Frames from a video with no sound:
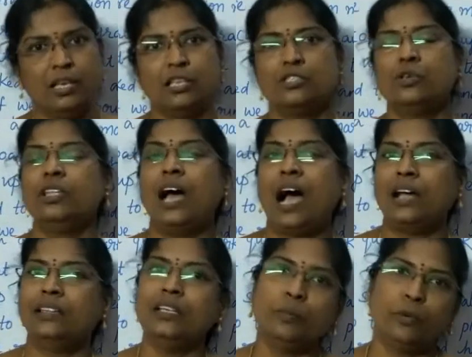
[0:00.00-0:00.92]
So, the
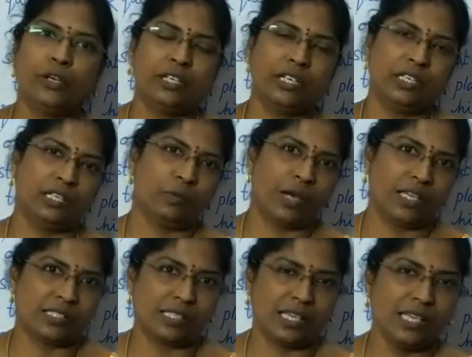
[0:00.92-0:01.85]
other poetic
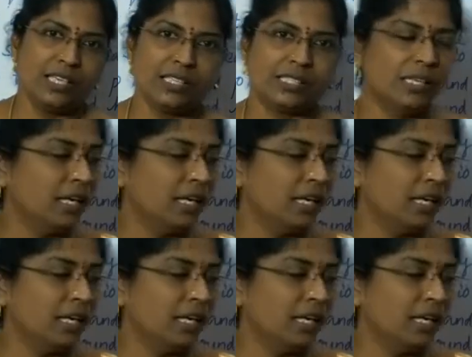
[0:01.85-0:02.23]
device is